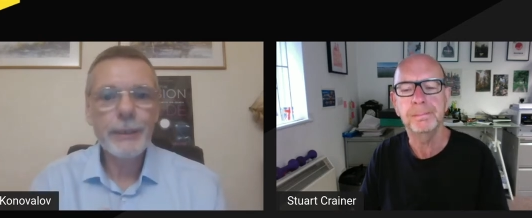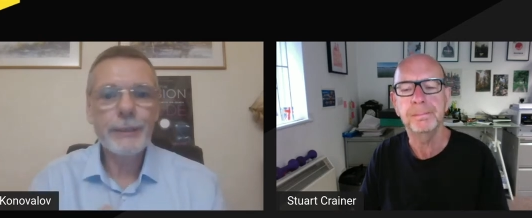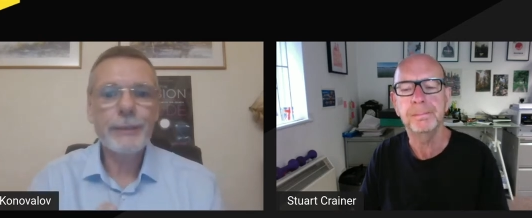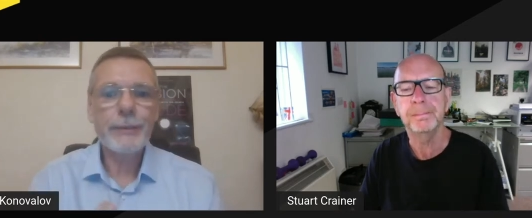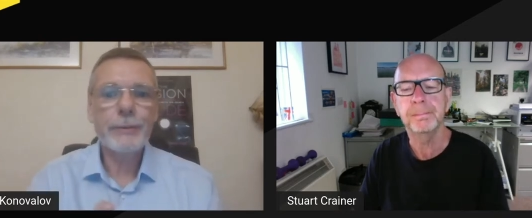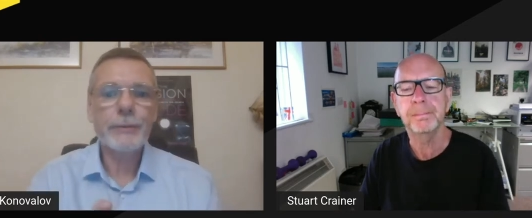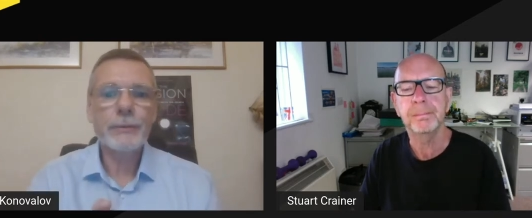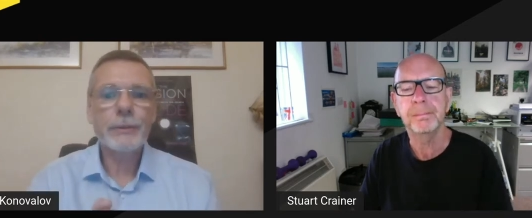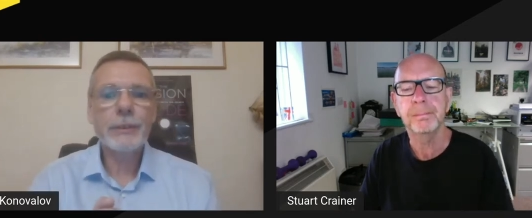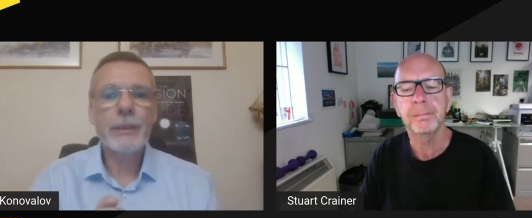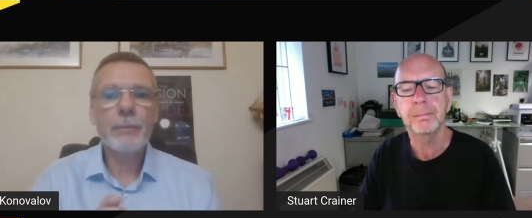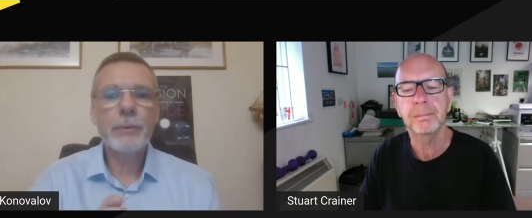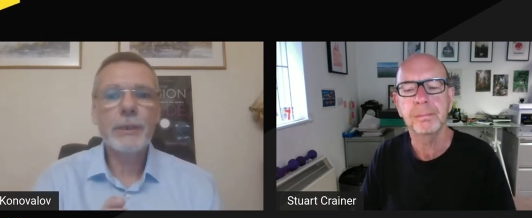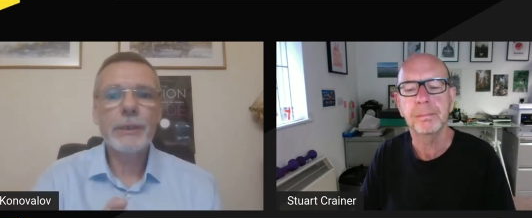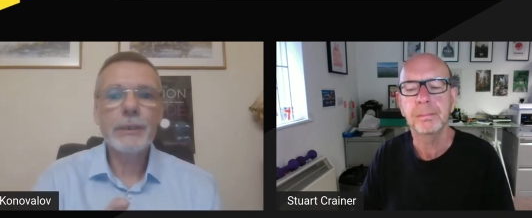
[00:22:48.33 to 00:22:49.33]
Speaker 1: you know
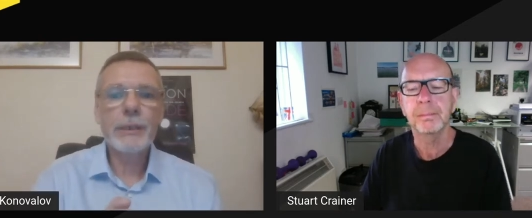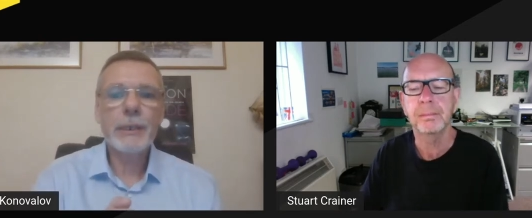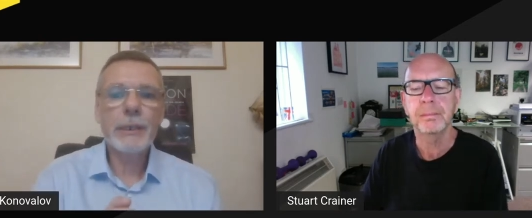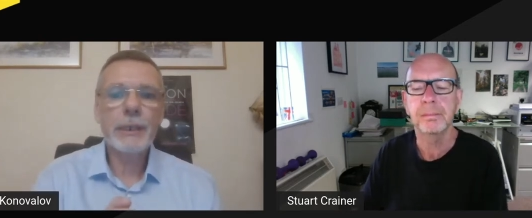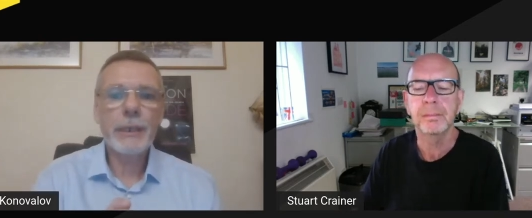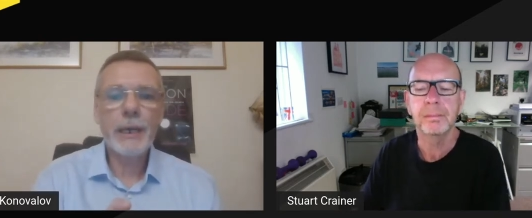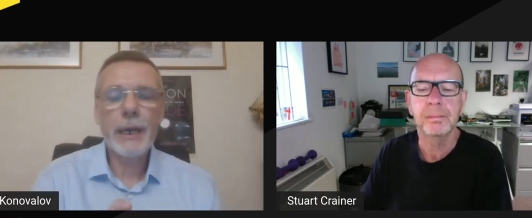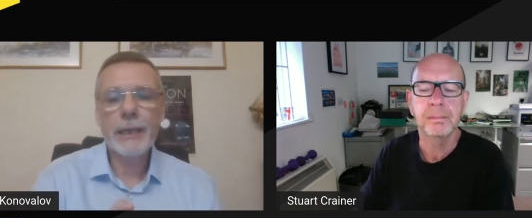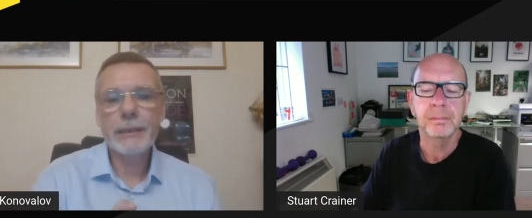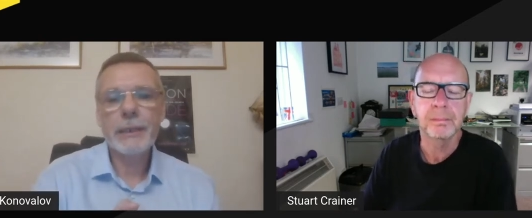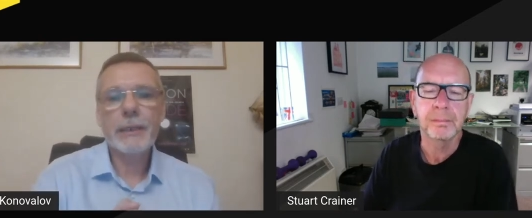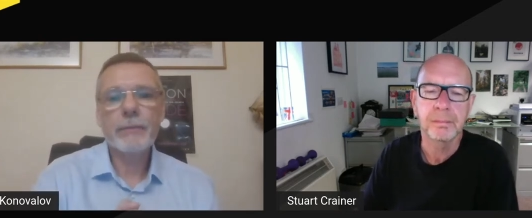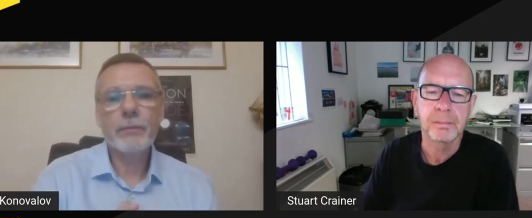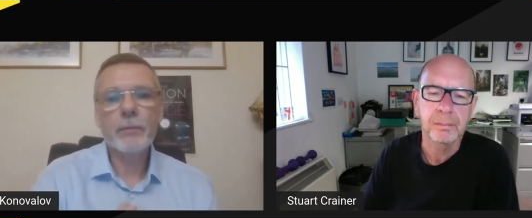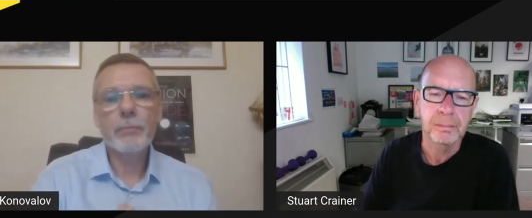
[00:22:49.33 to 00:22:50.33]
somebody saying yeah
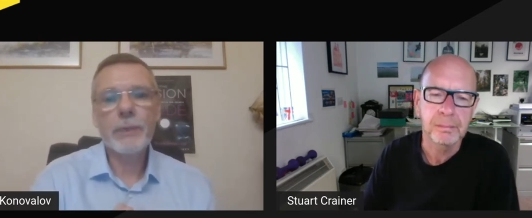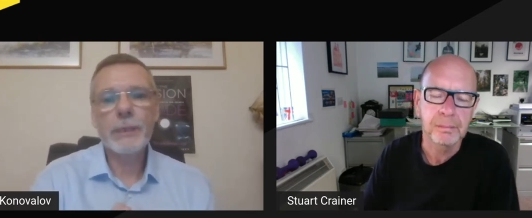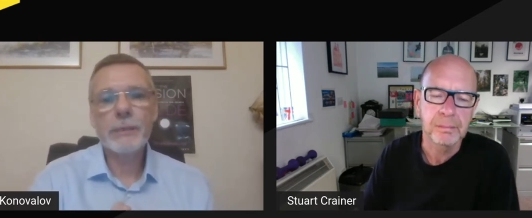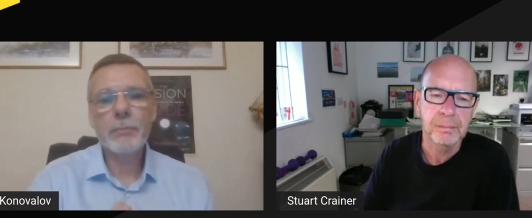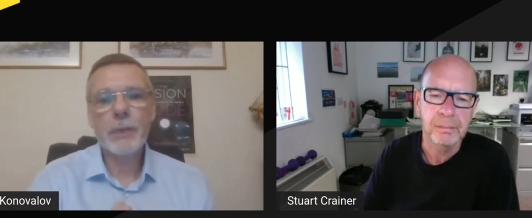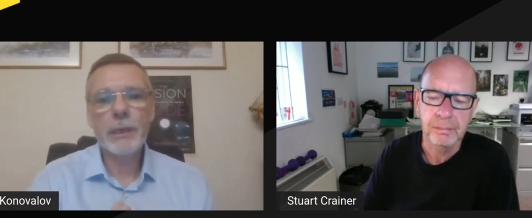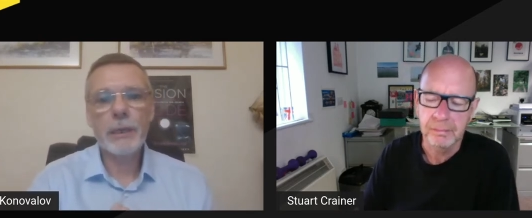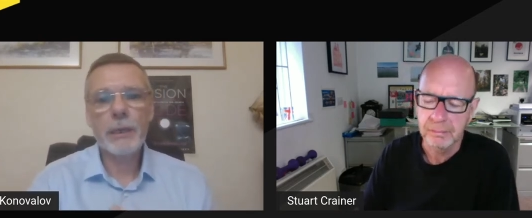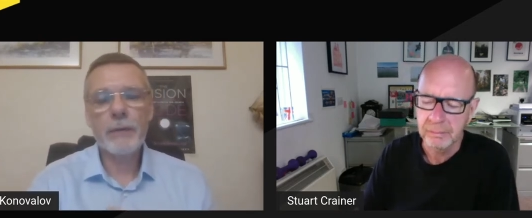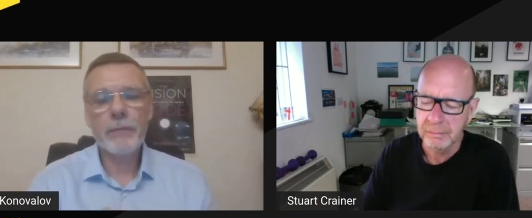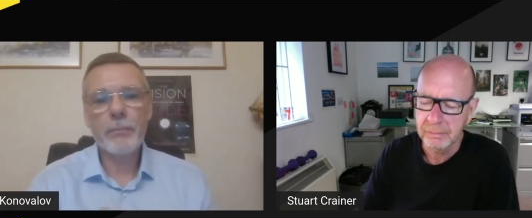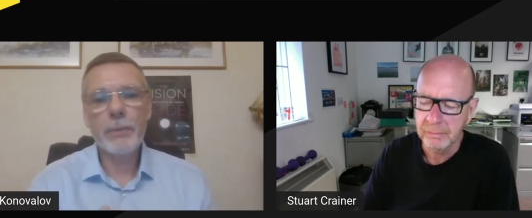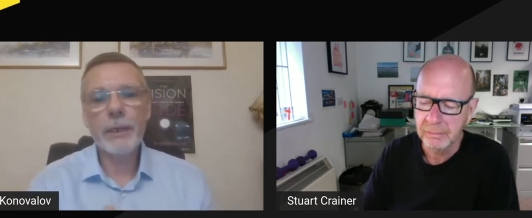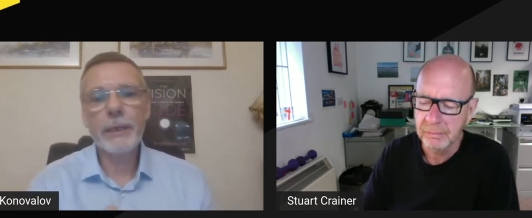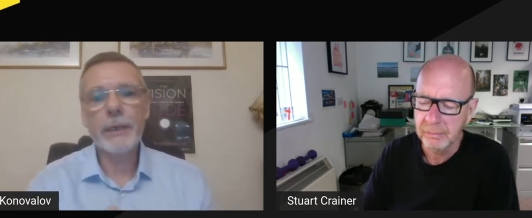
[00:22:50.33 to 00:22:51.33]
that would makes my life
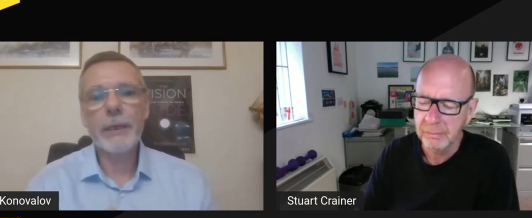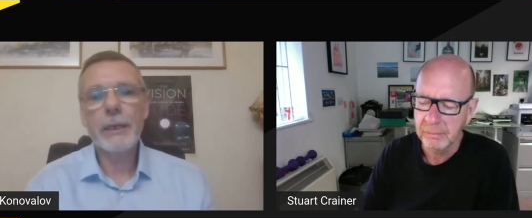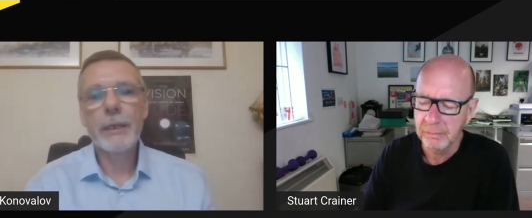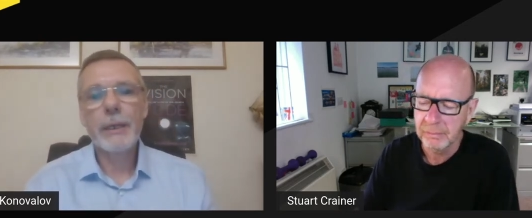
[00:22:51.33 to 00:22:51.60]
better